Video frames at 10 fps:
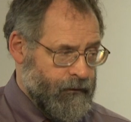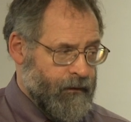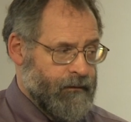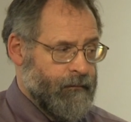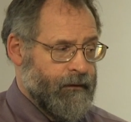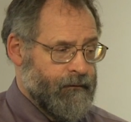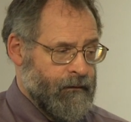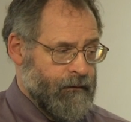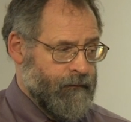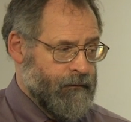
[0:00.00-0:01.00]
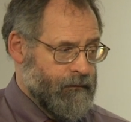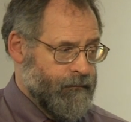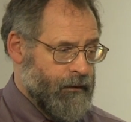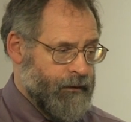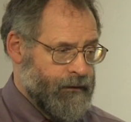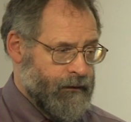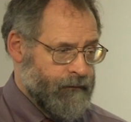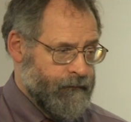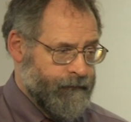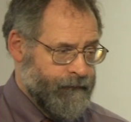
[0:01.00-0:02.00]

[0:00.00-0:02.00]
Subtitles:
Talked about the individual project.